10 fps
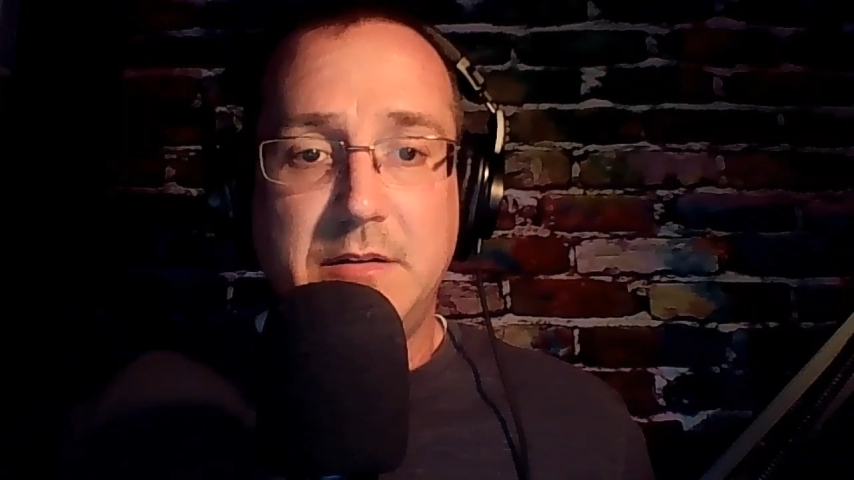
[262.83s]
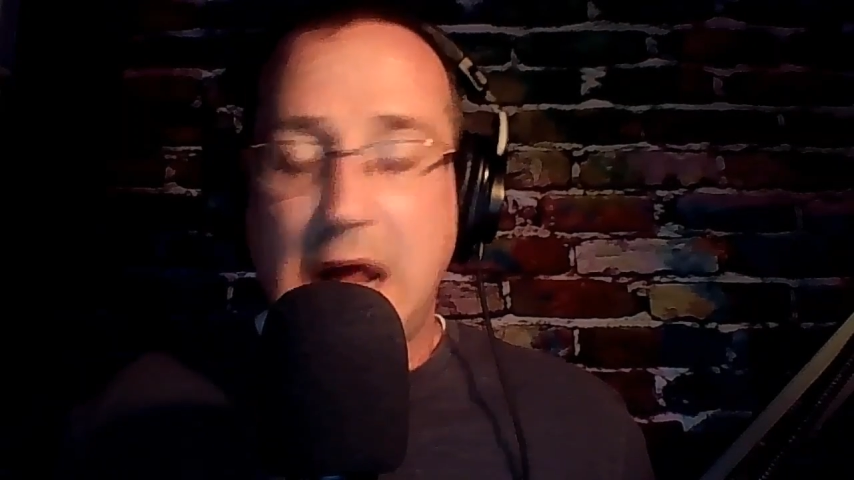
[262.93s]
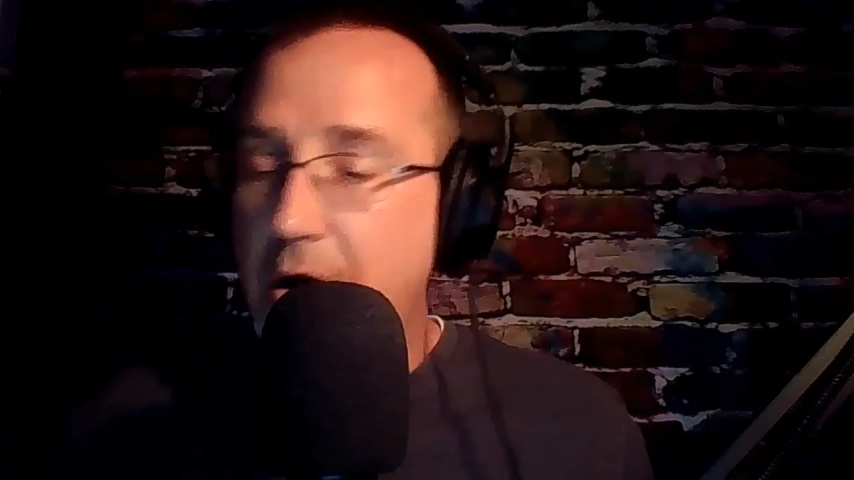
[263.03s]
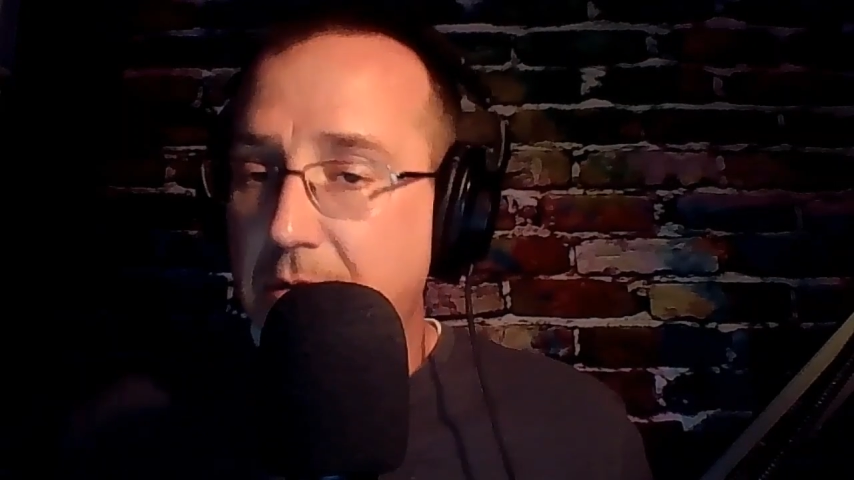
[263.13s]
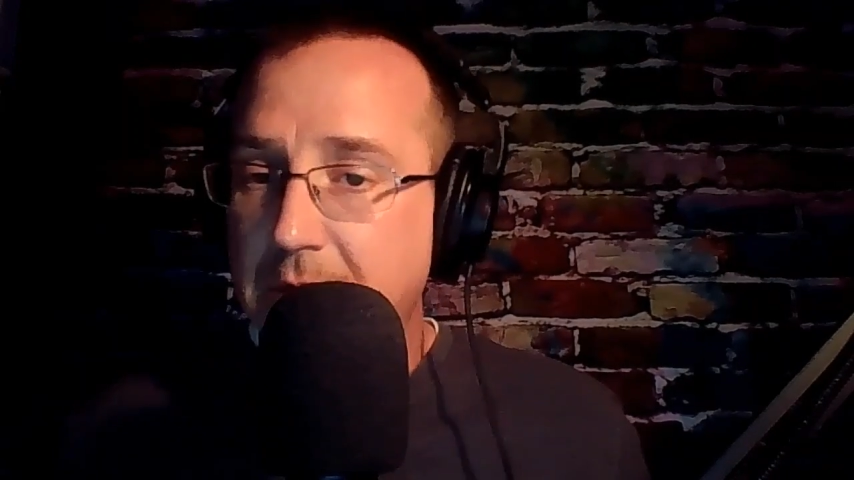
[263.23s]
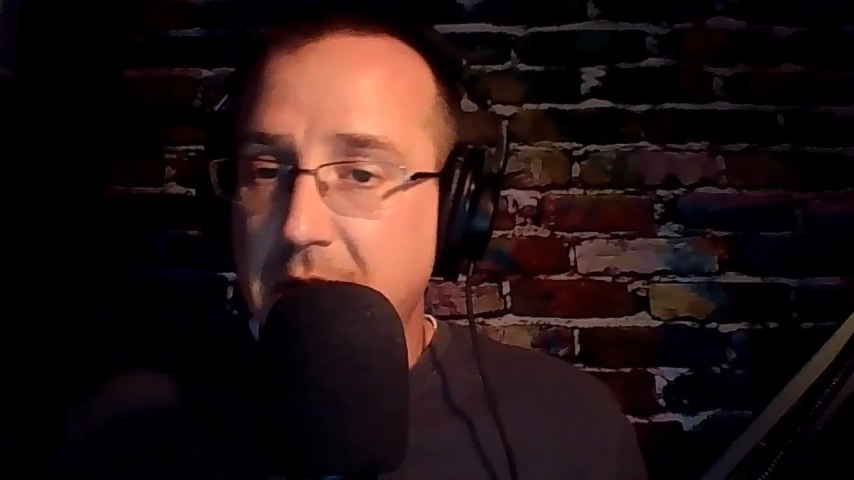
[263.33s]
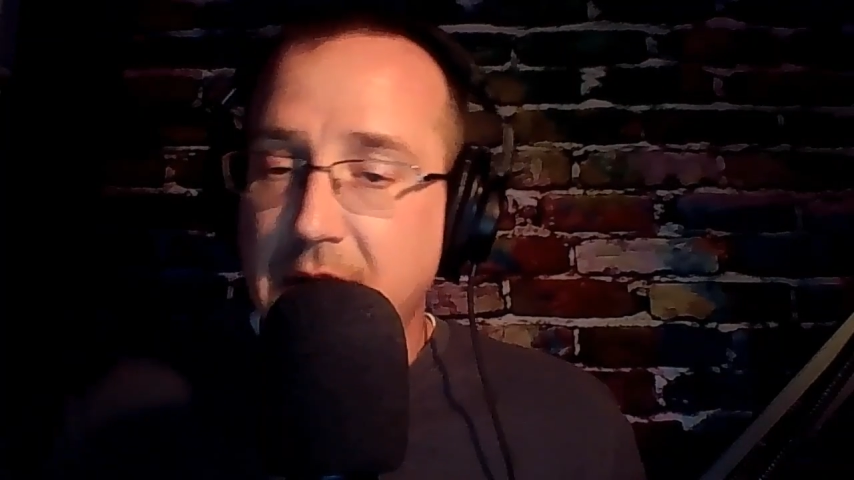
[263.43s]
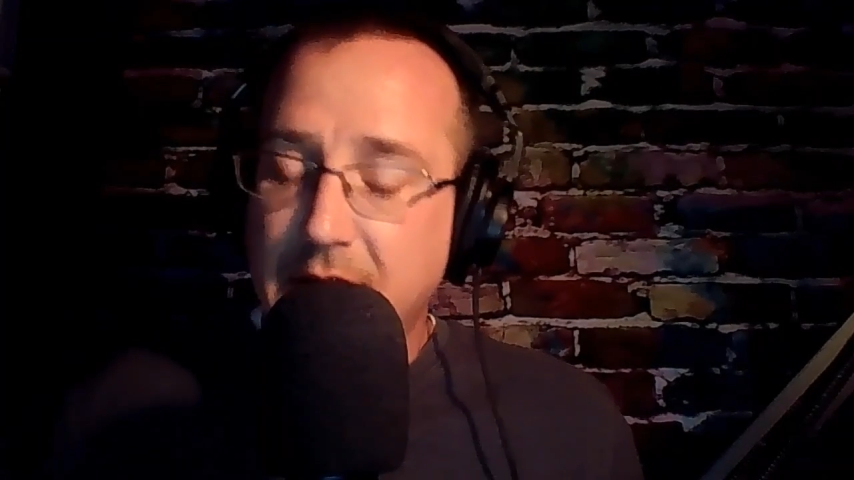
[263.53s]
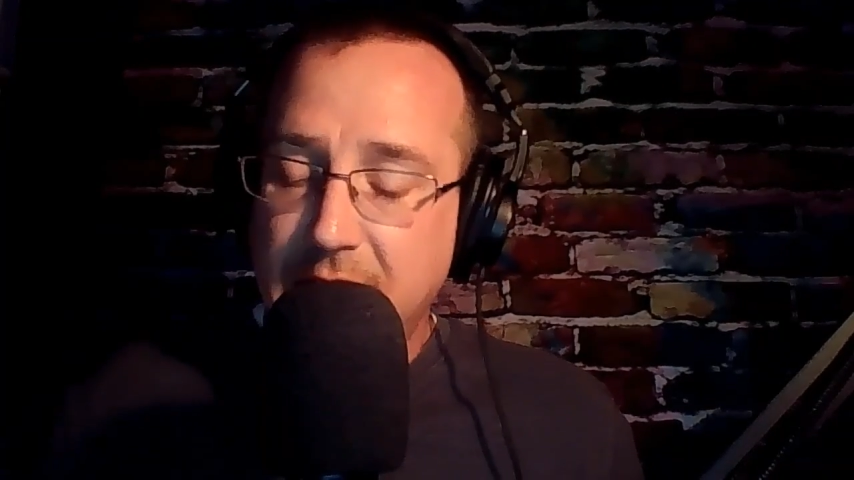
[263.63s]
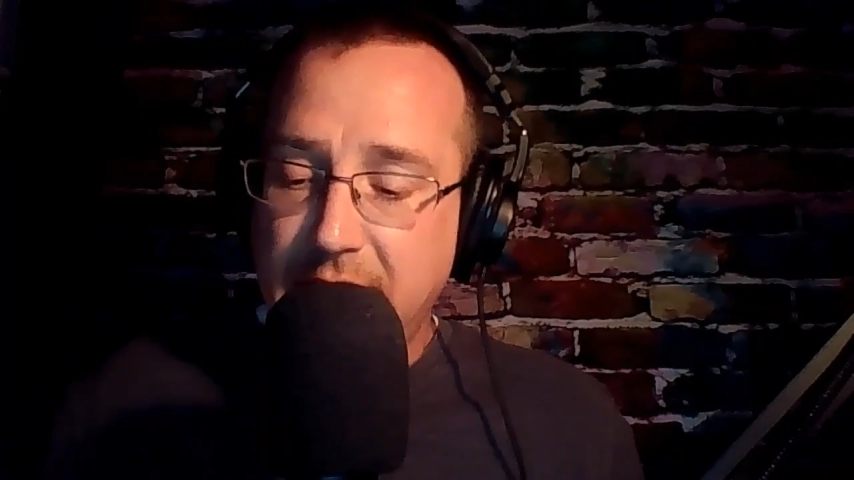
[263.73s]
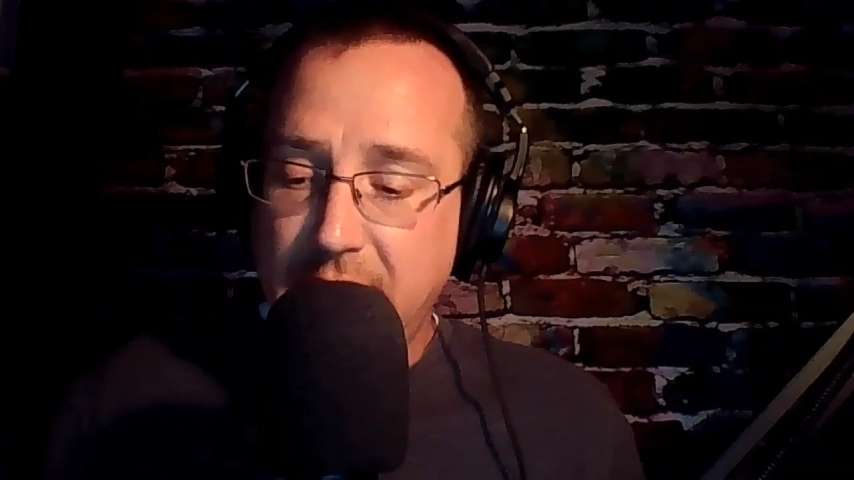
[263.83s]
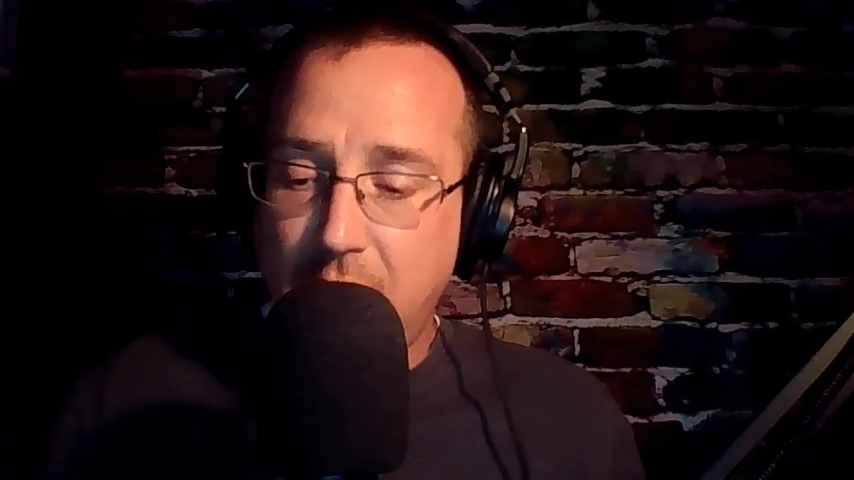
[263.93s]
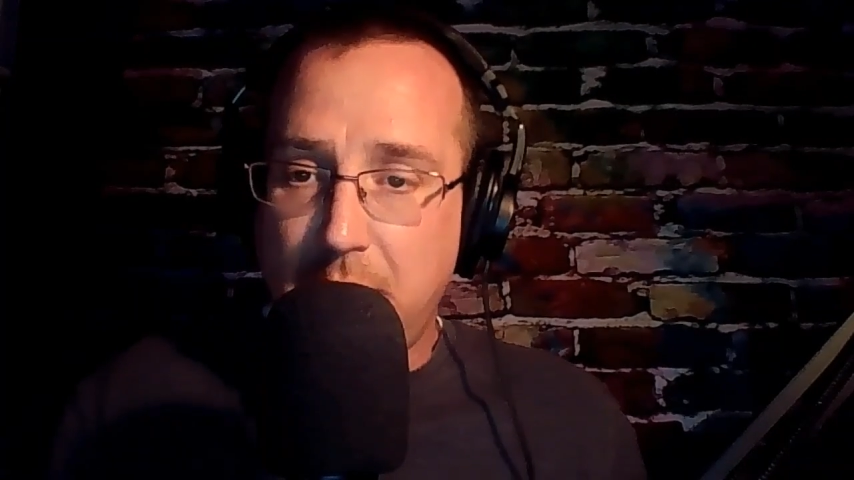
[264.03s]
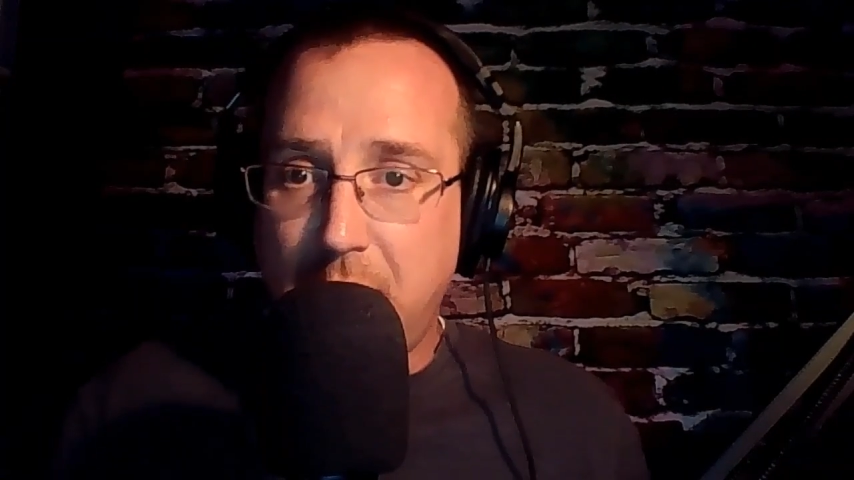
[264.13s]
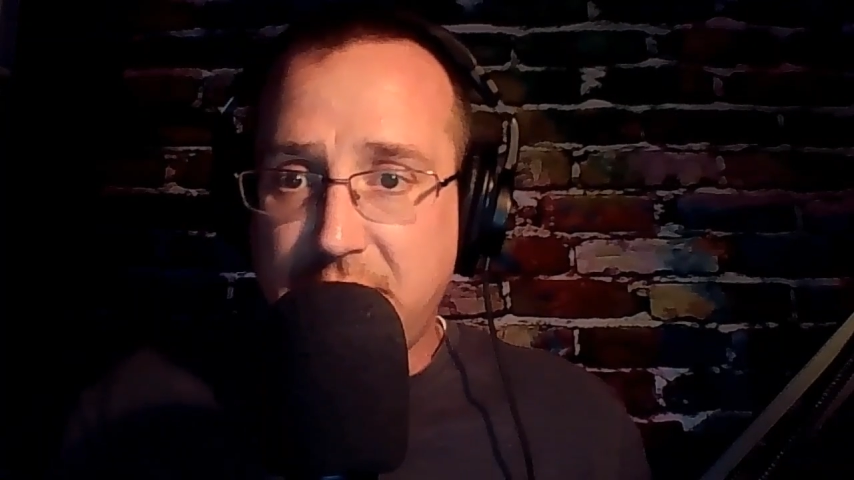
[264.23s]
Now,
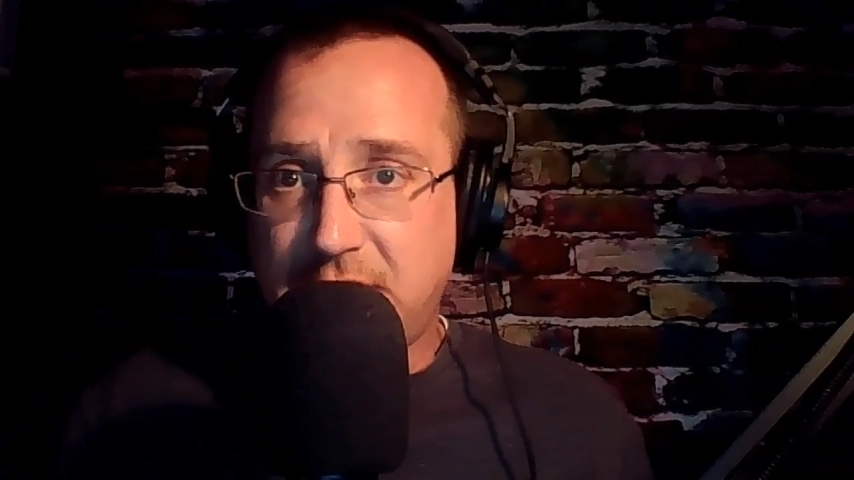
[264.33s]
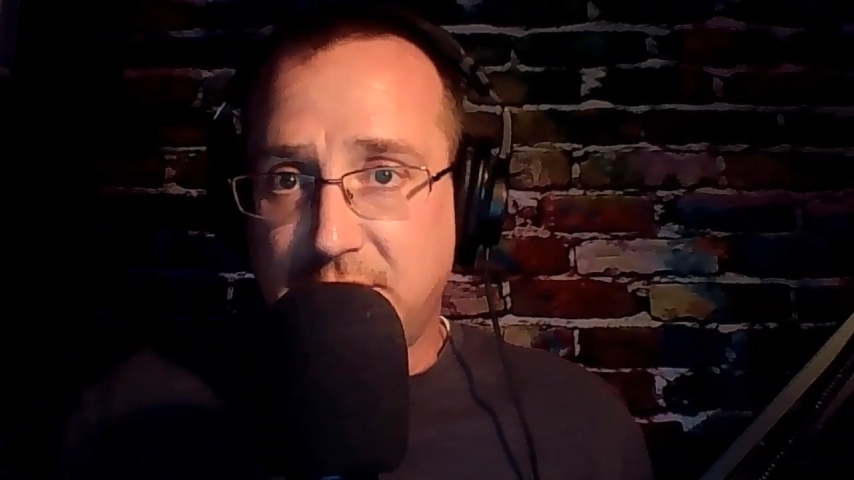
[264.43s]
Elon Musk